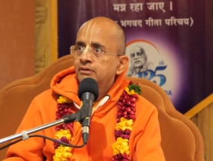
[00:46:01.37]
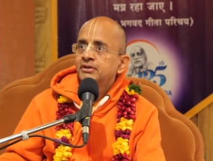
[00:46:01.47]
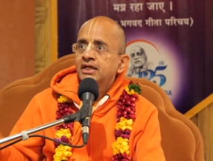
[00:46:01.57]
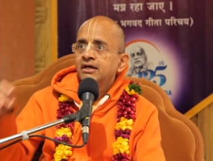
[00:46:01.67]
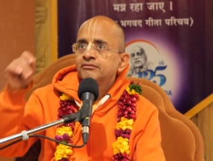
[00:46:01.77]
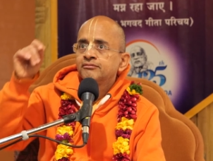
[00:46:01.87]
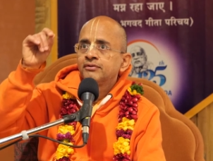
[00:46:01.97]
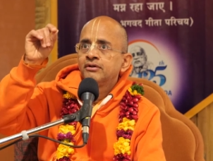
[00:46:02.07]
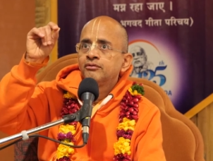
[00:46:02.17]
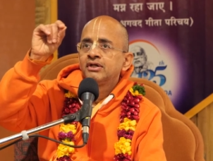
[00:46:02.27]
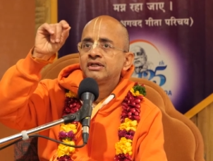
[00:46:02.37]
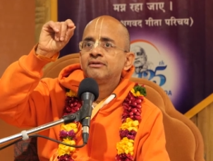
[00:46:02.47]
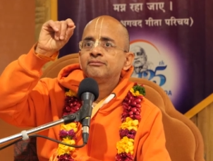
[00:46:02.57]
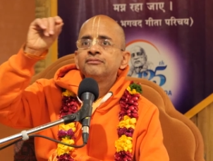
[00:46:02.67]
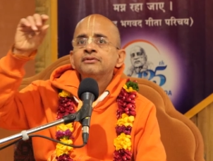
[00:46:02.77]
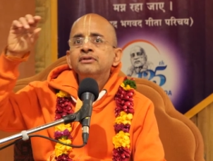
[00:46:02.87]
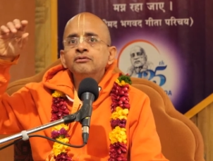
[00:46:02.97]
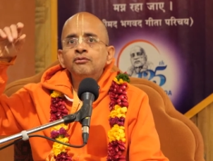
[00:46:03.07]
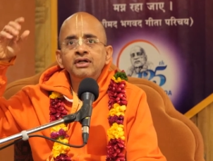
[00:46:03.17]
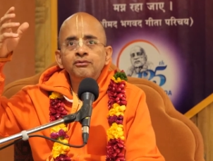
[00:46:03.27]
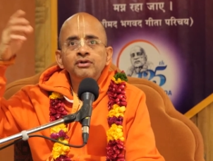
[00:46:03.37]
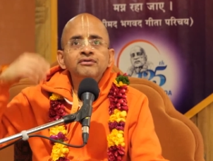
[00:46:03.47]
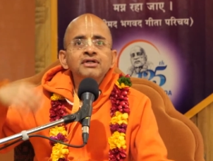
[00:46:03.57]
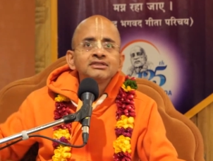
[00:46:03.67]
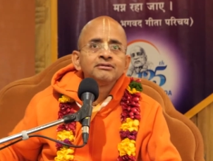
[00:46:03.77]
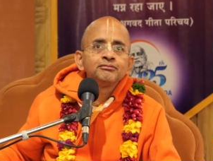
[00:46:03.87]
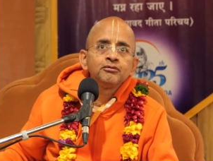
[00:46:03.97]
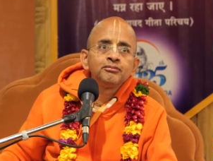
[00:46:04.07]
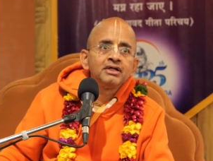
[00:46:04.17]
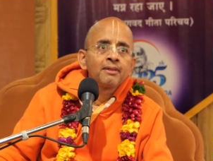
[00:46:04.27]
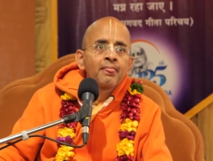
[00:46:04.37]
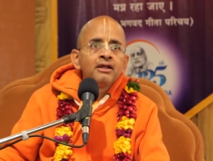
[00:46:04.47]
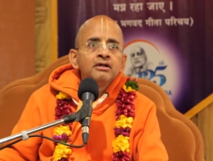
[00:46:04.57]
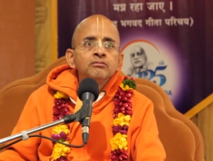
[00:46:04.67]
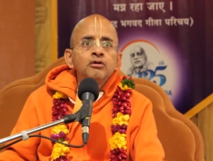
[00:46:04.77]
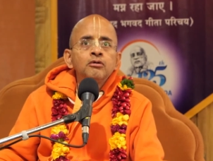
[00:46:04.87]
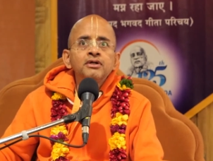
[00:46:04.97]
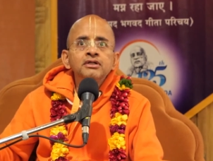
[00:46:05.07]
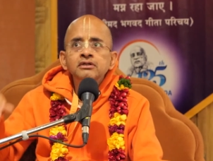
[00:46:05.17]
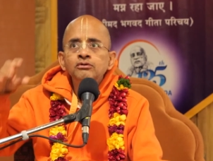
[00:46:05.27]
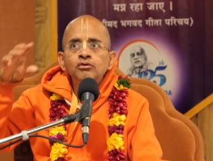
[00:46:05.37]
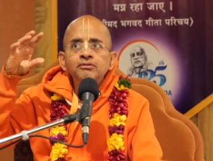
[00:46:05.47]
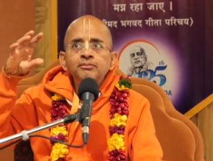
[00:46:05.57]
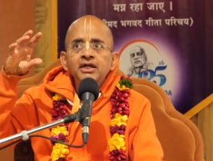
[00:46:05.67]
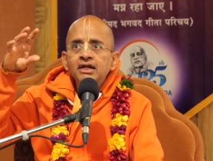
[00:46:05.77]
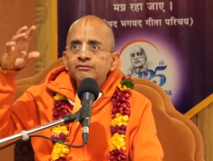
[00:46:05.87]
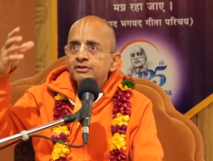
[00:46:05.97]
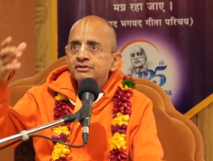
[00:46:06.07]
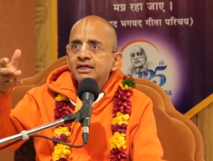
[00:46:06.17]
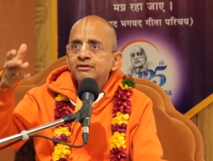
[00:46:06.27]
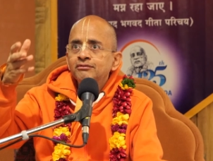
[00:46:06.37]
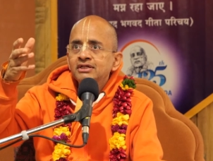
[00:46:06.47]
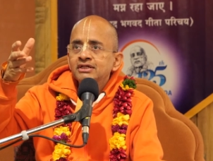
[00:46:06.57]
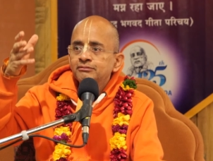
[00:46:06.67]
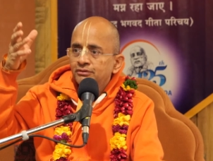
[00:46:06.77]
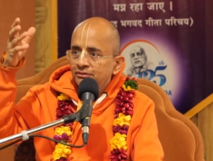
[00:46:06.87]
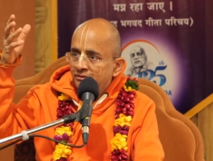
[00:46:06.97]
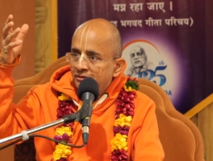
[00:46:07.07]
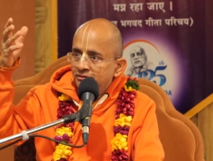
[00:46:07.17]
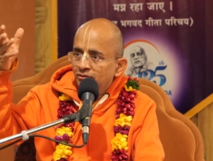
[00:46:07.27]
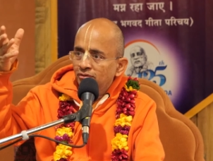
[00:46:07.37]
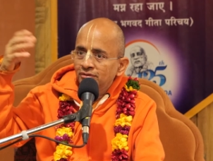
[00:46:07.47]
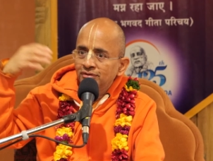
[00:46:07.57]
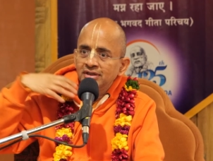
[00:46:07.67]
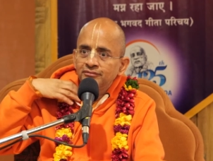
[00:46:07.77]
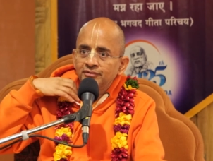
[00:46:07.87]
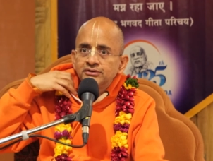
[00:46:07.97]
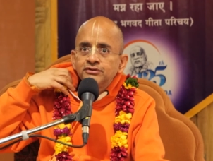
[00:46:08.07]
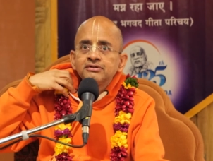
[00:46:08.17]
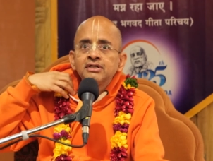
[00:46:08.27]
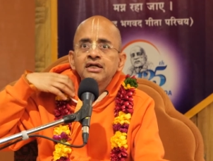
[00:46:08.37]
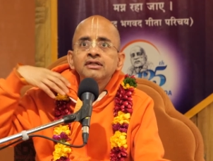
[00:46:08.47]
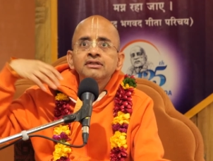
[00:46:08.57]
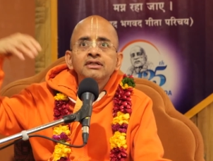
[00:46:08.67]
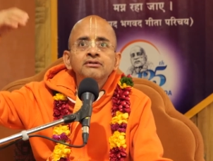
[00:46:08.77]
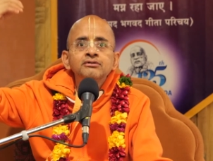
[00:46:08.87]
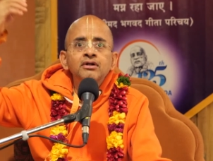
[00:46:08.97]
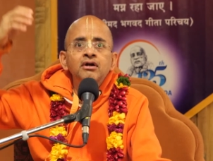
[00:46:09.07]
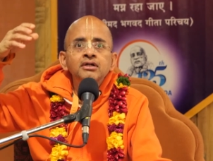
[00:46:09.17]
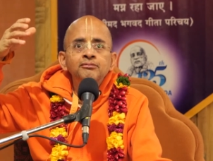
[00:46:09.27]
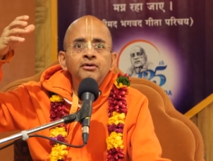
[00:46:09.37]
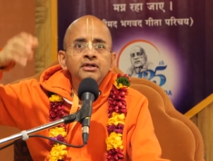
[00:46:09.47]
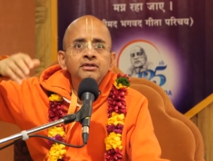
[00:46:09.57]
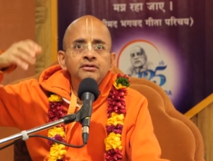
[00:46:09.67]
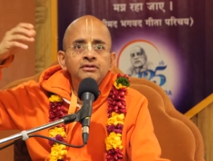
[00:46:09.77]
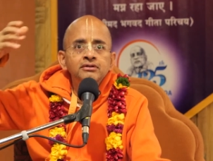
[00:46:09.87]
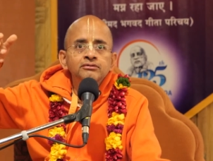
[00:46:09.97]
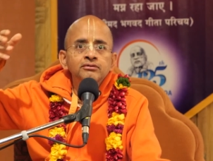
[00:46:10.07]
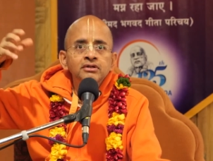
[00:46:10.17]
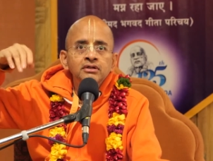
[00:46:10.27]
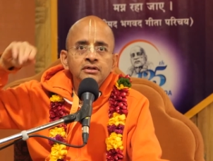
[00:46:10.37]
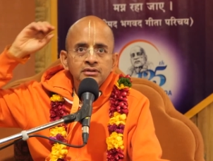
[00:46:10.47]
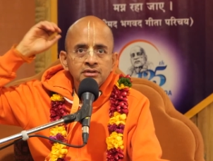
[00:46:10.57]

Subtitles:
the beginning of one time, one devotee was asking Prabhupada, Prabhupada, in this whole paragraph, you are saying only about soul only. First you are saying that you are not the body, you are the soul.